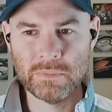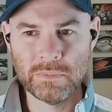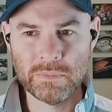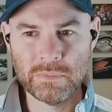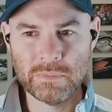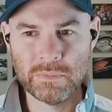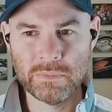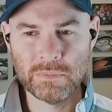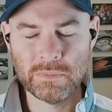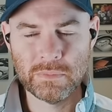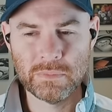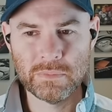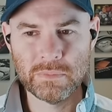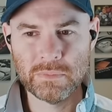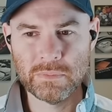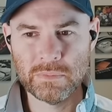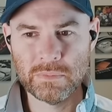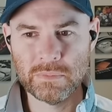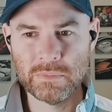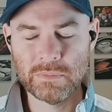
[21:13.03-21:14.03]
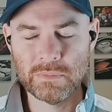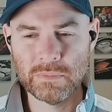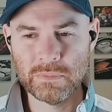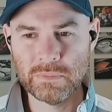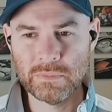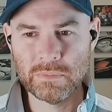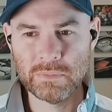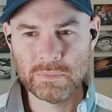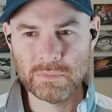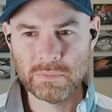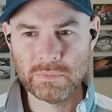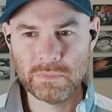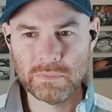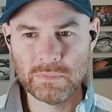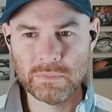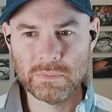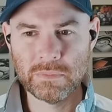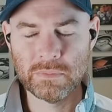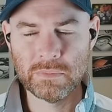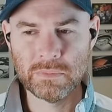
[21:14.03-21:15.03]

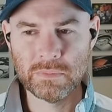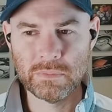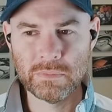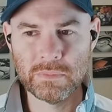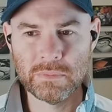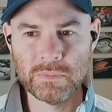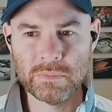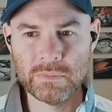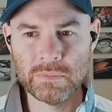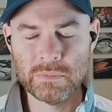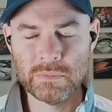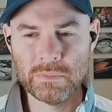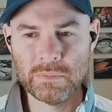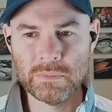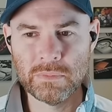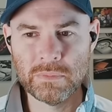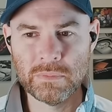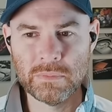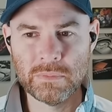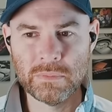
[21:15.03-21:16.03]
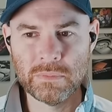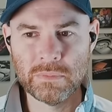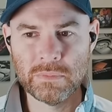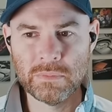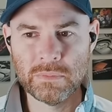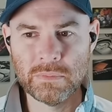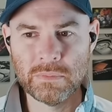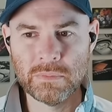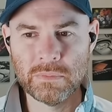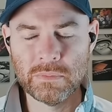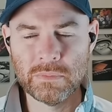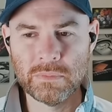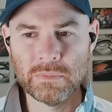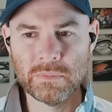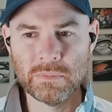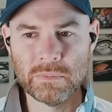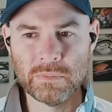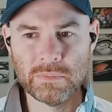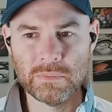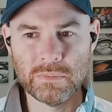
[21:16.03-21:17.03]

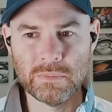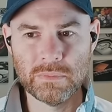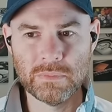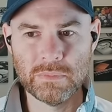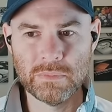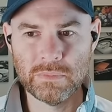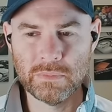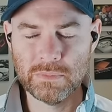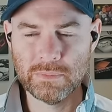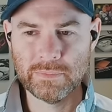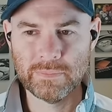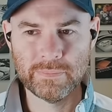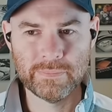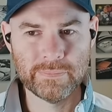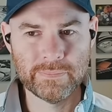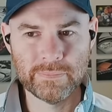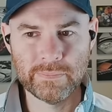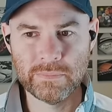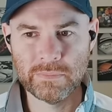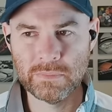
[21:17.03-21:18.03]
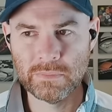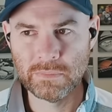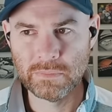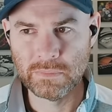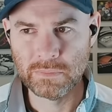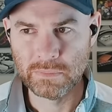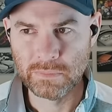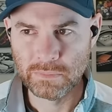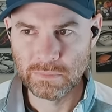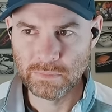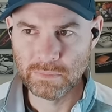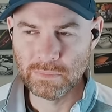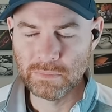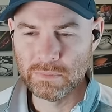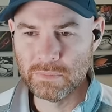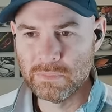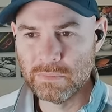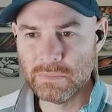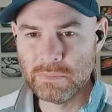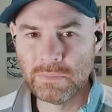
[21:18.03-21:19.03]

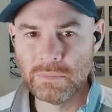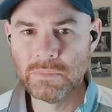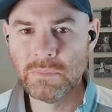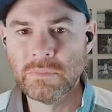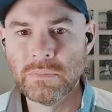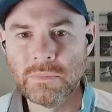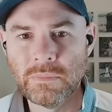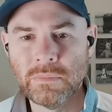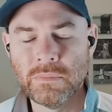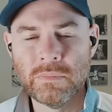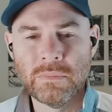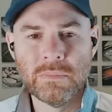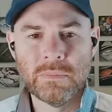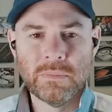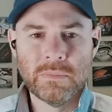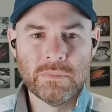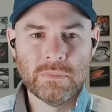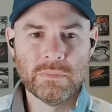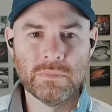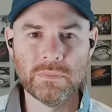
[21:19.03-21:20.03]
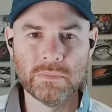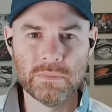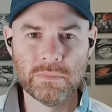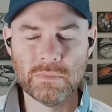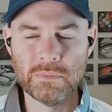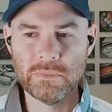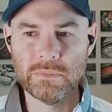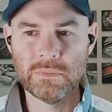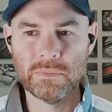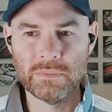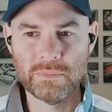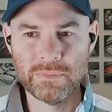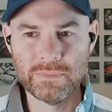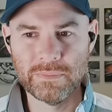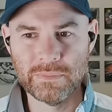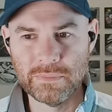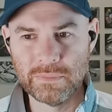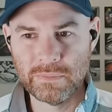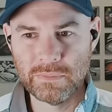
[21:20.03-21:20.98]
(not speaking)